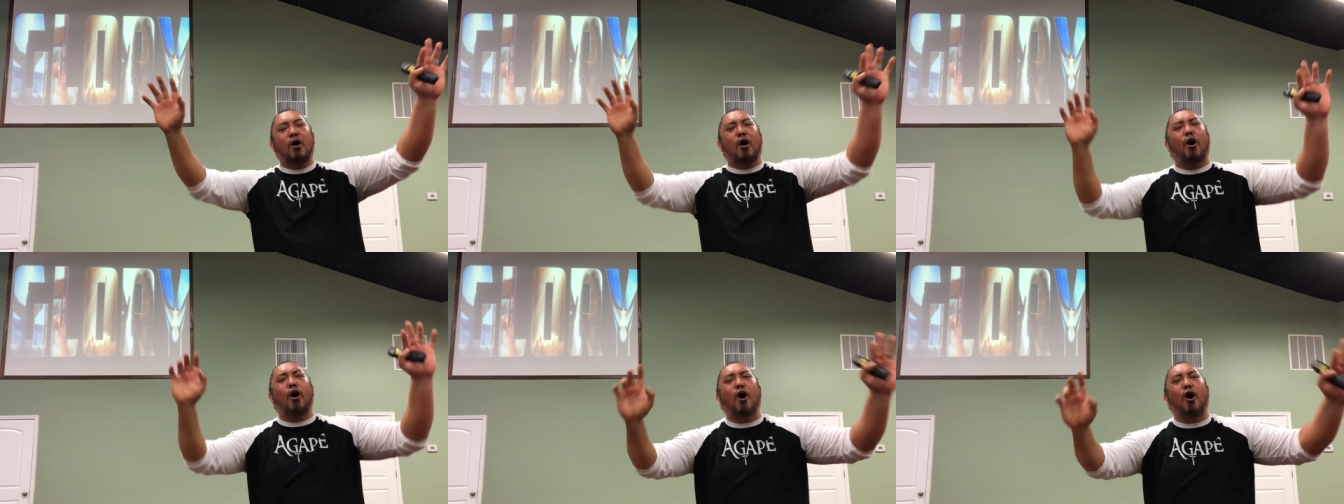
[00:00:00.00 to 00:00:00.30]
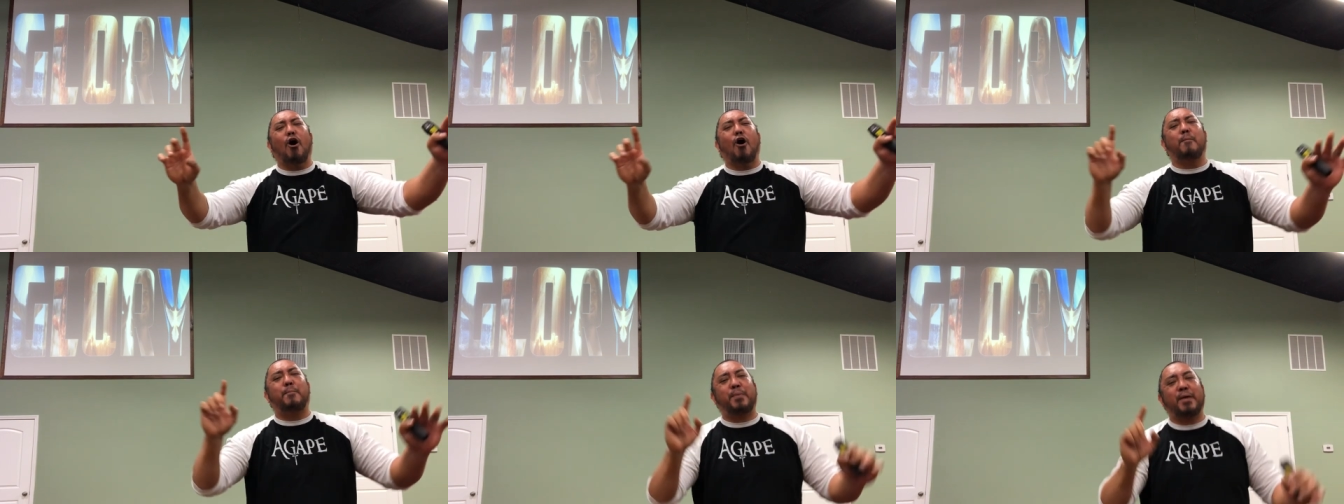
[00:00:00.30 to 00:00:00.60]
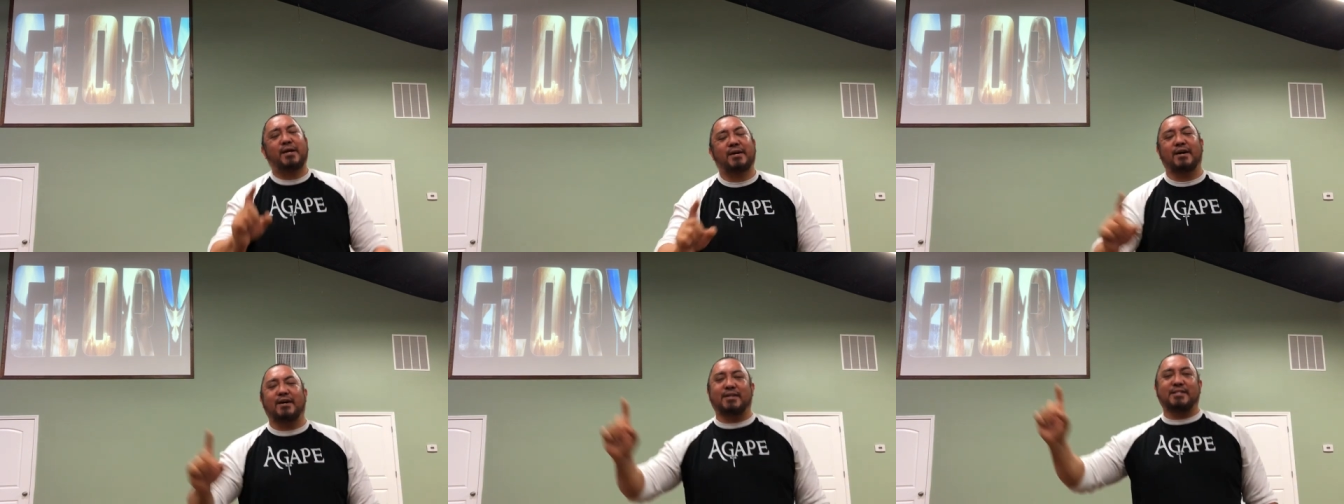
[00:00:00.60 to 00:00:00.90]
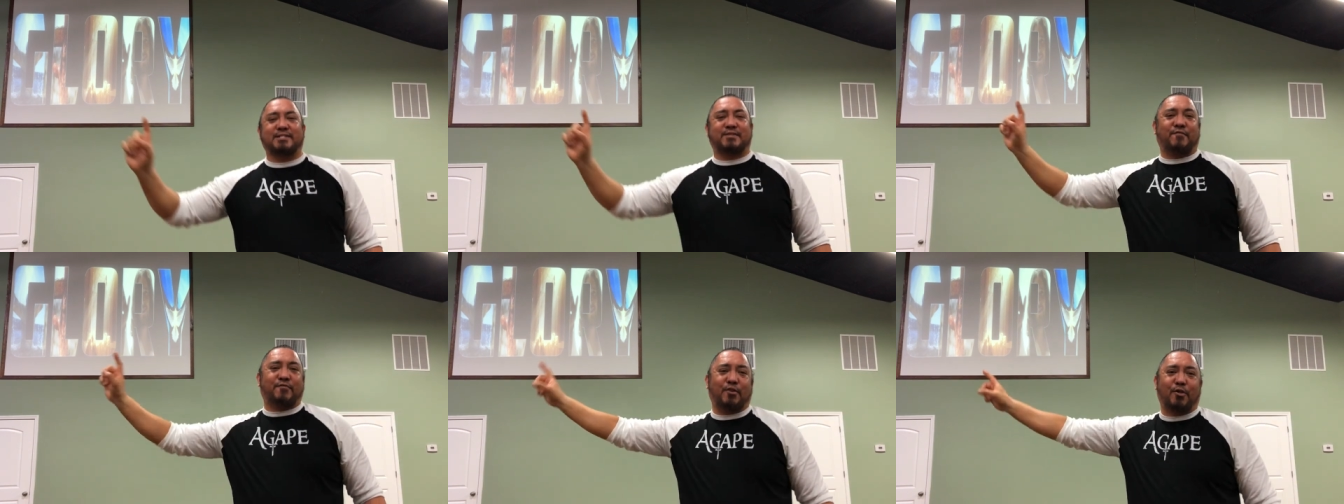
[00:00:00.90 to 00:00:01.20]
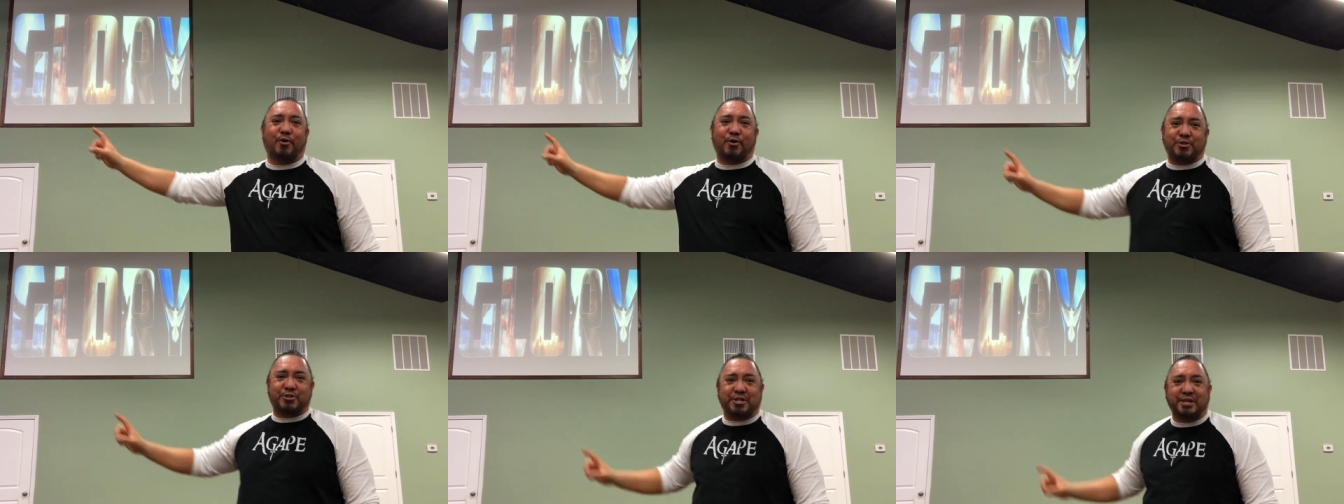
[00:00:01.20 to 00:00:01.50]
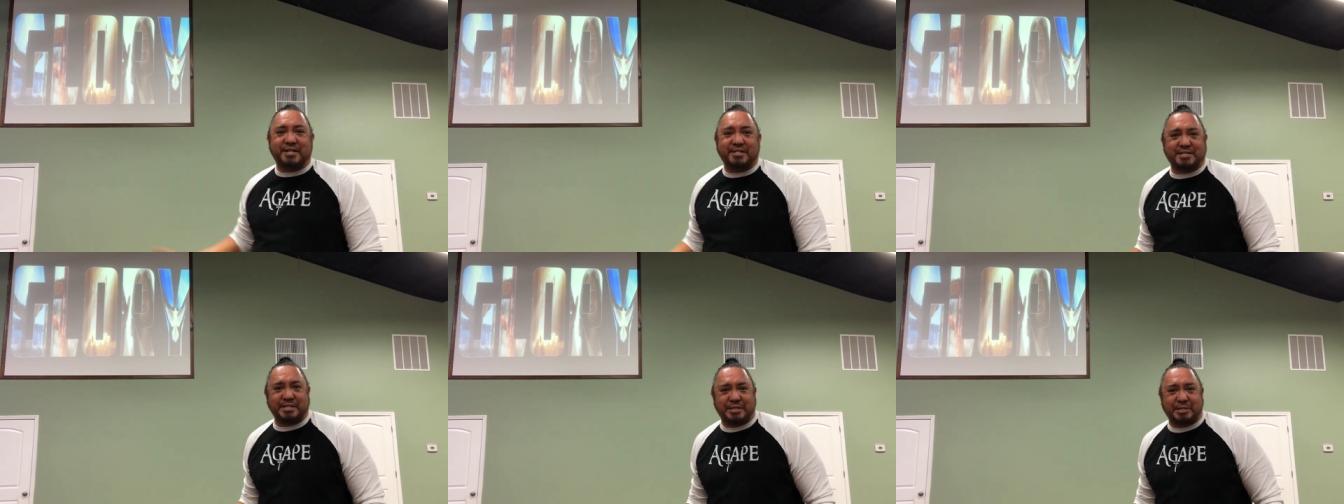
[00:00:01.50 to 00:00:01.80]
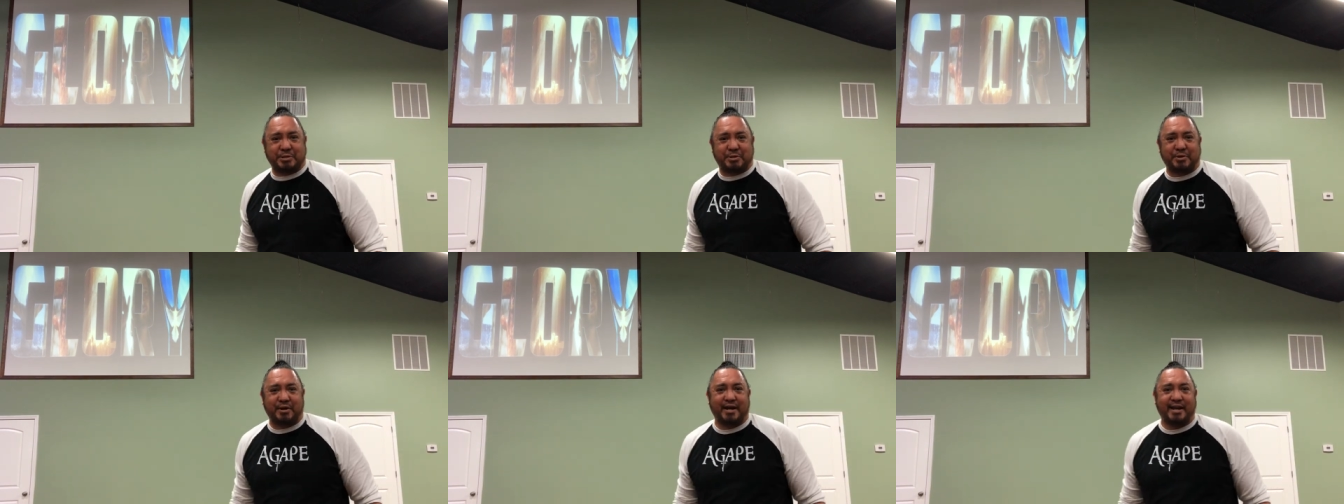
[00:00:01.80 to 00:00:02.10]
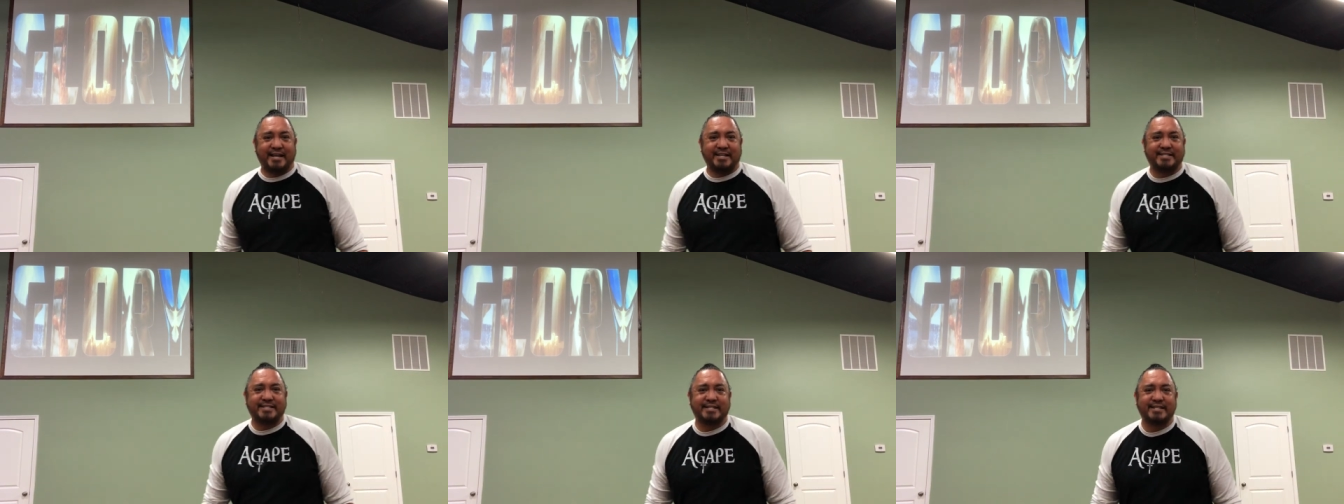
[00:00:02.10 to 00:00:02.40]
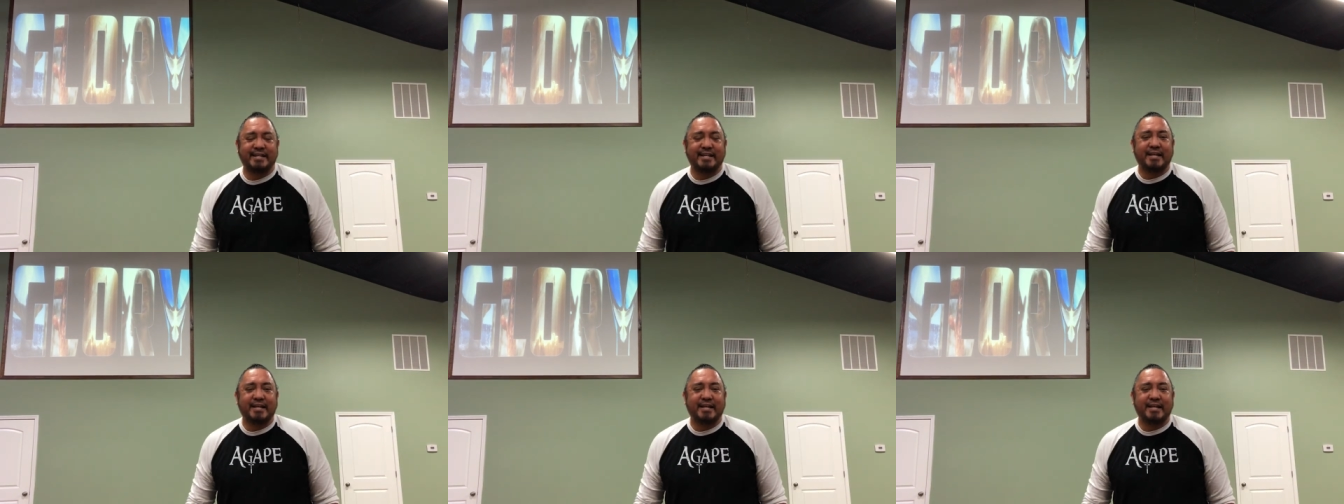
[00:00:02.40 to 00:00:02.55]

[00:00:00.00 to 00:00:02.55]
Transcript: all because of Lord Jesus Christ.